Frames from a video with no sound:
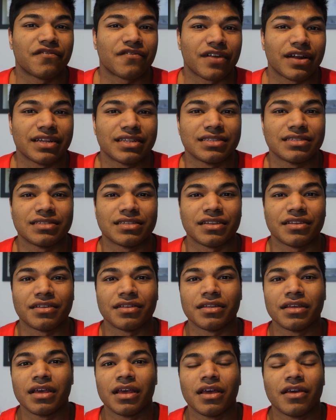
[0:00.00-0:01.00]
friends
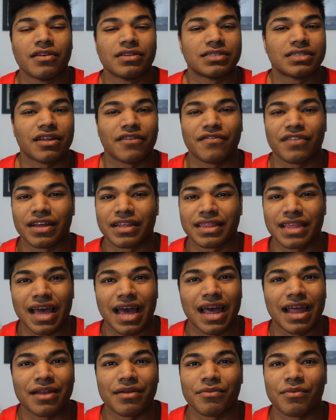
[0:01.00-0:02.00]
and stuff like
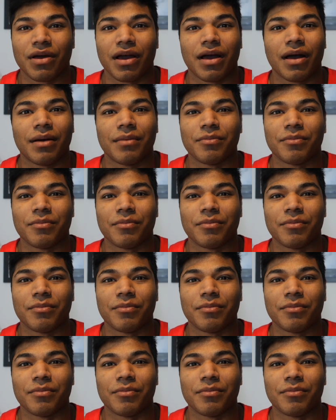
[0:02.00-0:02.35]
that